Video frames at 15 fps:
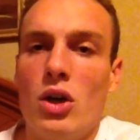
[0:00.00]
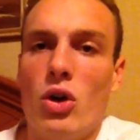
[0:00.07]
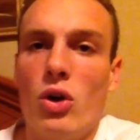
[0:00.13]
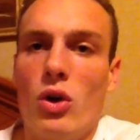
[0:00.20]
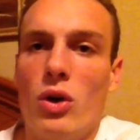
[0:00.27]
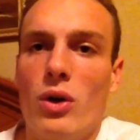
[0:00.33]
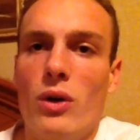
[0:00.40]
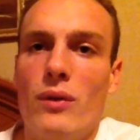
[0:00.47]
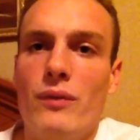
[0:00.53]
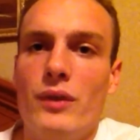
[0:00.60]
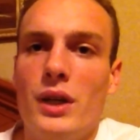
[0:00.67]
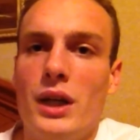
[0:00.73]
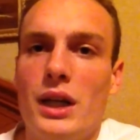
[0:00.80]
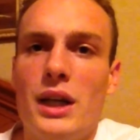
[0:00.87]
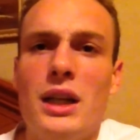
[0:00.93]
or
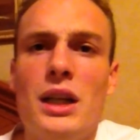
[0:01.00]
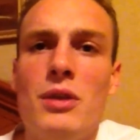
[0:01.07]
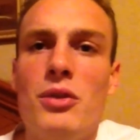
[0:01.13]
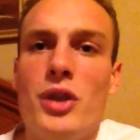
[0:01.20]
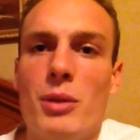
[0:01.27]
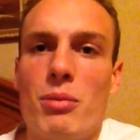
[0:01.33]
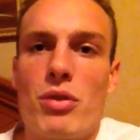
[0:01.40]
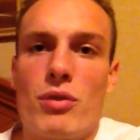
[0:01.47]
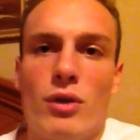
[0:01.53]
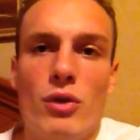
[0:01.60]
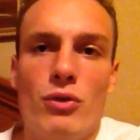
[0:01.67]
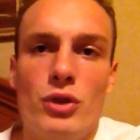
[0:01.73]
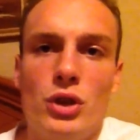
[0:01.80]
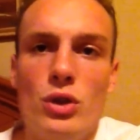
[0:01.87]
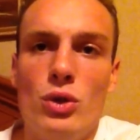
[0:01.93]
an in-depth
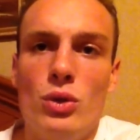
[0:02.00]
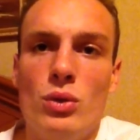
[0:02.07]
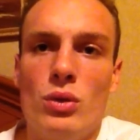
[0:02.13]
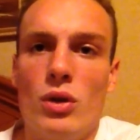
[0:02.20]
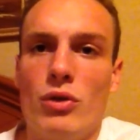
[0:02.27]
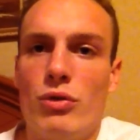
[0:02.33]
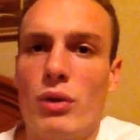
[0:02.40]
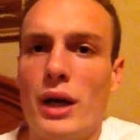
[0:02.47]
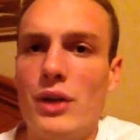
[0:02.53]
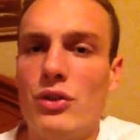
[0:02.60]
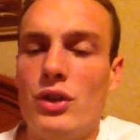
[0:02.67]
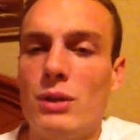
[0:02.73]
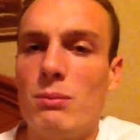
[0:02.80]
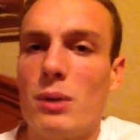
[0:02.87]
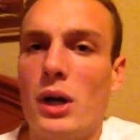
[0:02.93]
review of
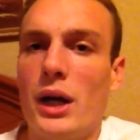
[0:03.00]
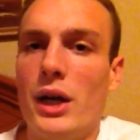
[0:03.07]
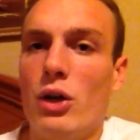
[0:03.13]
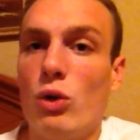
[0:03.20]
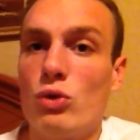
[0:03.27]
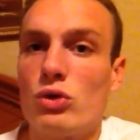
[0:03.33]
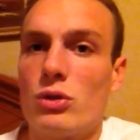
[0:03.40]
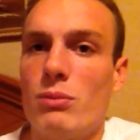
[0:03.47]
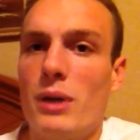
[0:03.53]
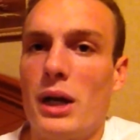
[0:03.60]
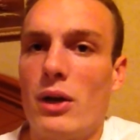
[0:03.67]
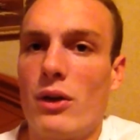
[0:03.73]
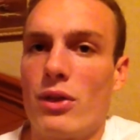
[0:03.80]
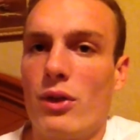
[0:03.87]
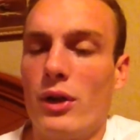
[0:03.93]
racing by an
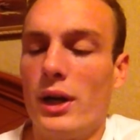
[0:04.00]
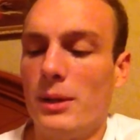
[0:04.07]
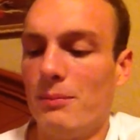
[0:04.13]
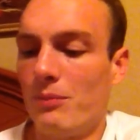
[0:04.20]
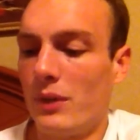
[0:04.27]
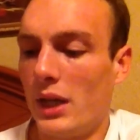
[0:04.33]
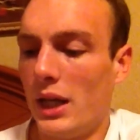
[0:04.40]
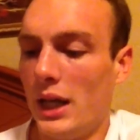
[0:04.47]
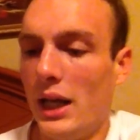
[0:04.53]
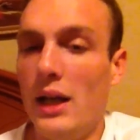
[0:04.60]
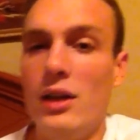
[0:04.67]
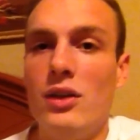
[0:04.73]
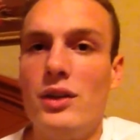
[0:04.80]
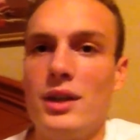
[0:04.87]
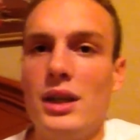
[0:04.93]
ultra-marathoner,
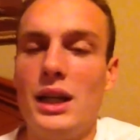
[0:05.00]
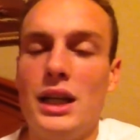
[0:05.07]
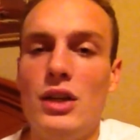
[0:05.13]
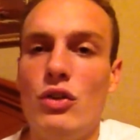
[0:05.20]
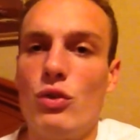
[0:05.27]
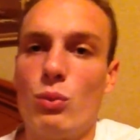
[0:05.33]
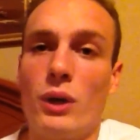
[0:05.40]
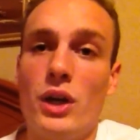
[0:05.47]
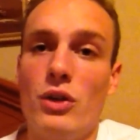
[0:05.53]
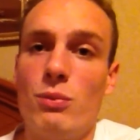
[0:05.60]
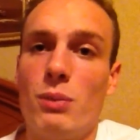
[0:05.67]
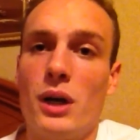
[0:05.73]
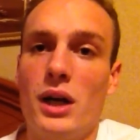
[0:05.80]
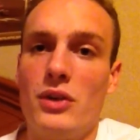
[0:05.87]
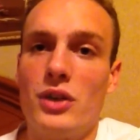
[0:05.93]
and he swears
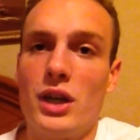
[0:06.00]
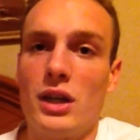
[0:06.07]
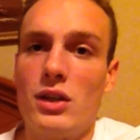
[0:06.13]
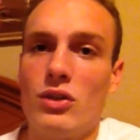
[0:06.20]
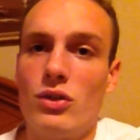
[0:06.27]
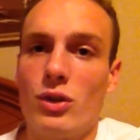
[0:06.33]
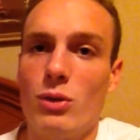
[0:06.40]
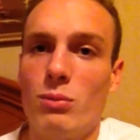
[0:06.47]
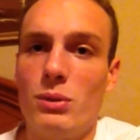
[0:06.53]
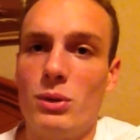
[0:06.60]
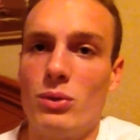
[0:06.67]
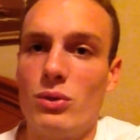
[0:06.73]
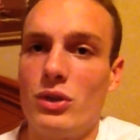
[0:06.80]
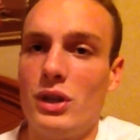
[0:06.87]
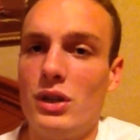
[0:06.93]
by taking salt
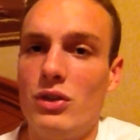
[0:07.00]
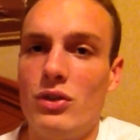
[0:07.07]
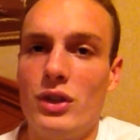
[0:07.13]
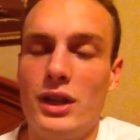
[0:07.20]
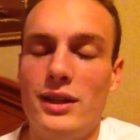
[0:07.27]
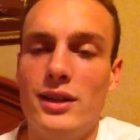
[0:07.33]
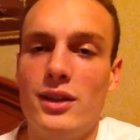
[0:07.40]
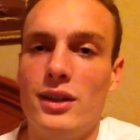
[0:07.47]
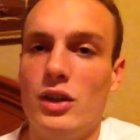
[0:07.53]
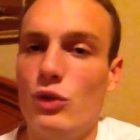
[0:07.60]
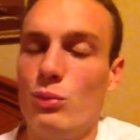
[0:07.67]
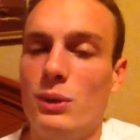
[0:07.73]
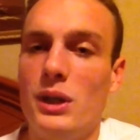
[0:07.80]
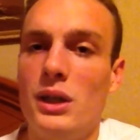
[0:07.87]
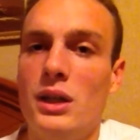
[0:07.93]
pills. He said that
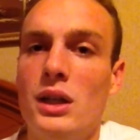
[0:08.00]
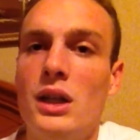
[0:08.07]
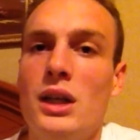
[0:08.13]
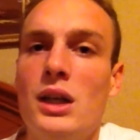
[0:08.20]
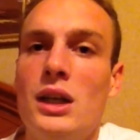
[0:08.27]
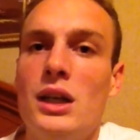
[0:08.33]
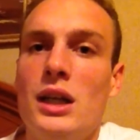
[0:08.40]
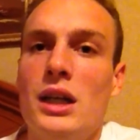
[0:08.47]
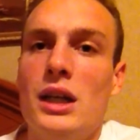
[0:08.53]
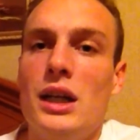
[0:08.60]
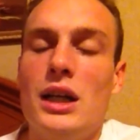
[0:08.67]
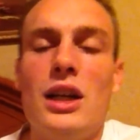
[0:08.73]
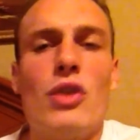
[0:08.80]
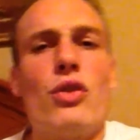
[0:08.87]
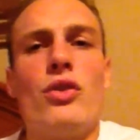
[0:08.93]

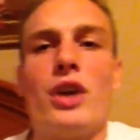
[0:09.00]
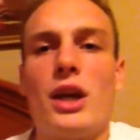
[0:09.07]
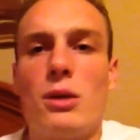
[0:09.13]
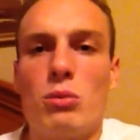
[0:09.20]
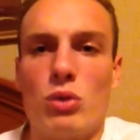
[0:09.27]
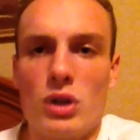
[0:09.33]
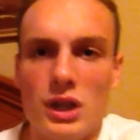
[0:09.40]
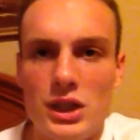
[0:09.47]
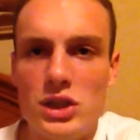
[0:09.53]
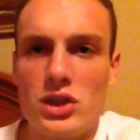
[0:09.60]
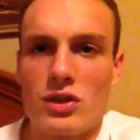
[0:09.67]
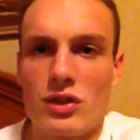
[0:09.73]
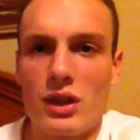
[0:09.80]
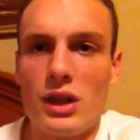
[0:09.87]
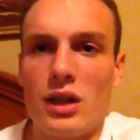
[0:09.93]
he doesn't take them
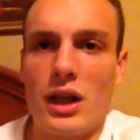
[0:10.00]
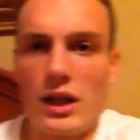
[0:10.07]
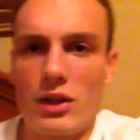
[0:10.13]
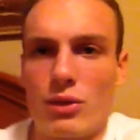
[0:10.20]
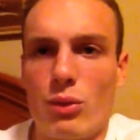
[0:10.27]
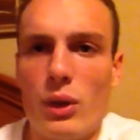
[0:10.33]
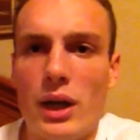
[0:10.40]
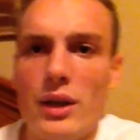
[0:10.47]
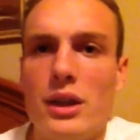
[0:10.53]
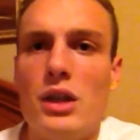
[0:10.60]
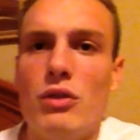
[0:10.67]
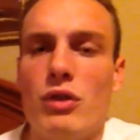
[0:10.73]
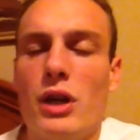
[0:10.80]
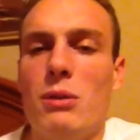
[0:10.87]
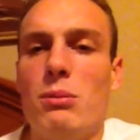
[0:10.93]
religiously, like throughout
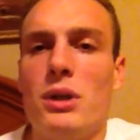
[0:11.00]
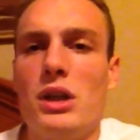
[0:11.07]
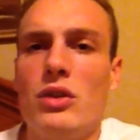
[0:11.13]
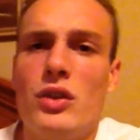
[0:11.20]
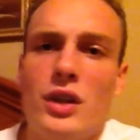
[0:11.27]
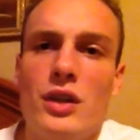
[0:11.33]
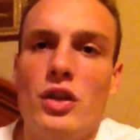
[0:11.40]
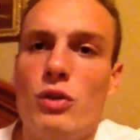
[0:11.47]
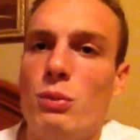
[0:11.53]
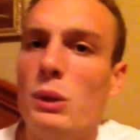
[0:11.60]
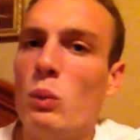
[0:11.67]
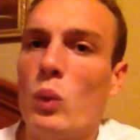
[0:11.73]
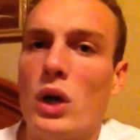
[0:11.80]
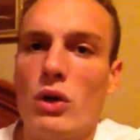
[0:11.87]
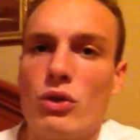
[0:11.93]
the event, but he said there's
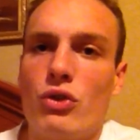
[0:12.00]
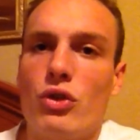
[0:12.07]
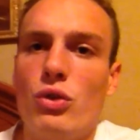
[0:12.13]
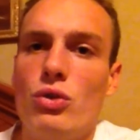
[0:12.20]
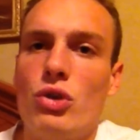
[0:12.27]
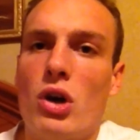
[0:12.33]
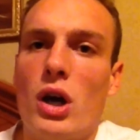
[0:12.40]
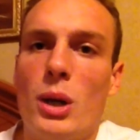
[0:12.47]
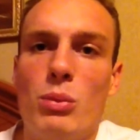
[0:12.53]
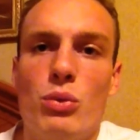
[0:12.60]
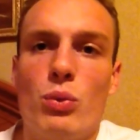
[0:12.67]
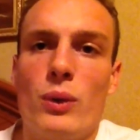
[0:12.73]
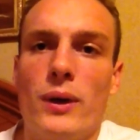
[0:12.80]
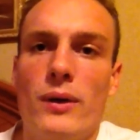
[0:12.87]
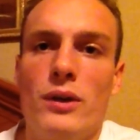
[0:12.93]
been 1 or 2
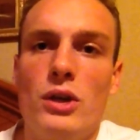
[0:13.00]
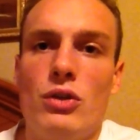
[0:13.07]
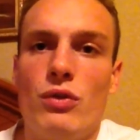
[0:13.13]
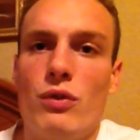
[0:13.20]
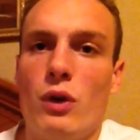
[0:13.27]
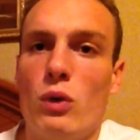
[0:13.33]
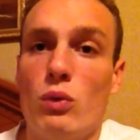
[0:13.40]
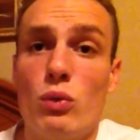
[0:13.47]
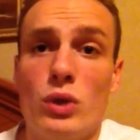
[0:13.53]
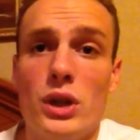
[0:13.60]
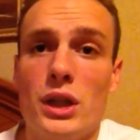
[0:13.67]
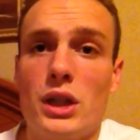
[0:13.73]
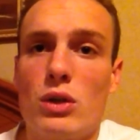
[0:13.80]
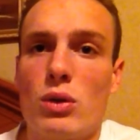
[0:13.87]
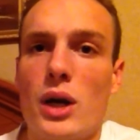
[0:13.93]
times where he's felt
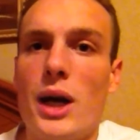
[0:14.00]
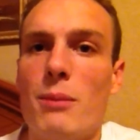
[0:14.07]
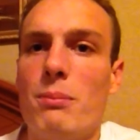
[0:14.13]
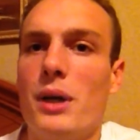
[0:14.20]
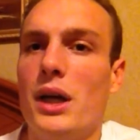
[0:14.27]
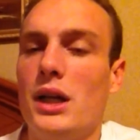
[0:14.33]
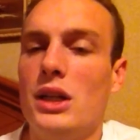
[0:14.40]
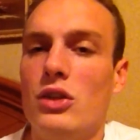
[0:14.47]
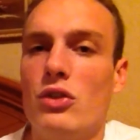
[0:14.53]
really crap, and